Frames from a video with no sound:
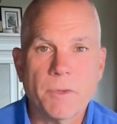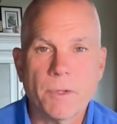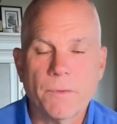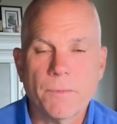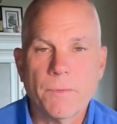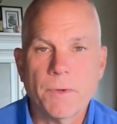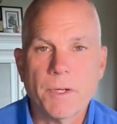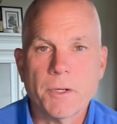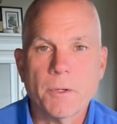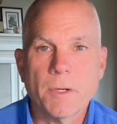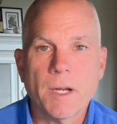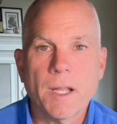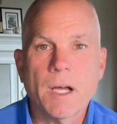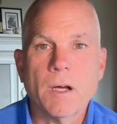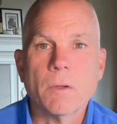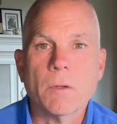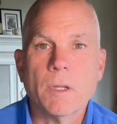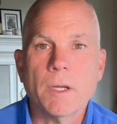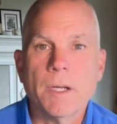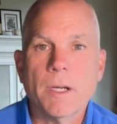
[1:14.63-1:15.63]
They'll figure it
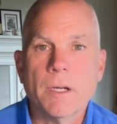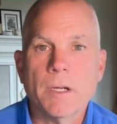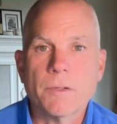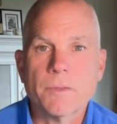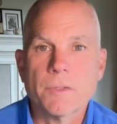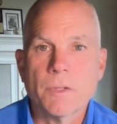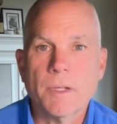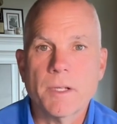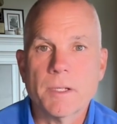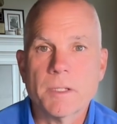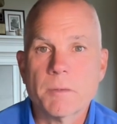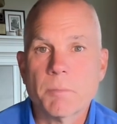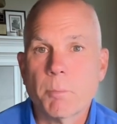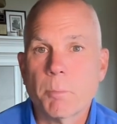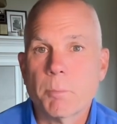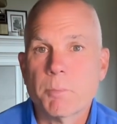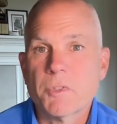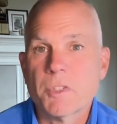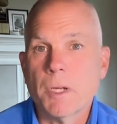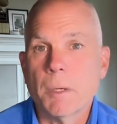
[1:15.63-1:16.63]
out later. So that's
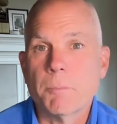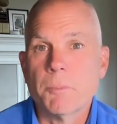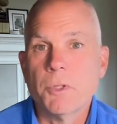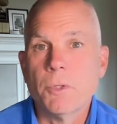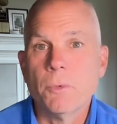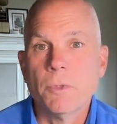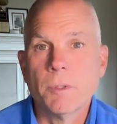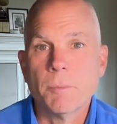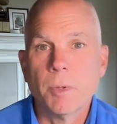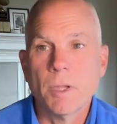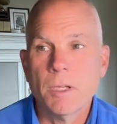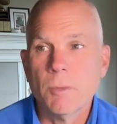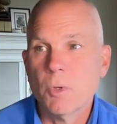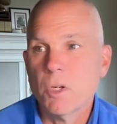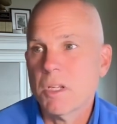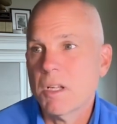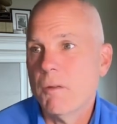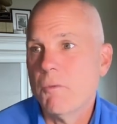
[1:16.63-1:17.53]
step 2 in the playbook.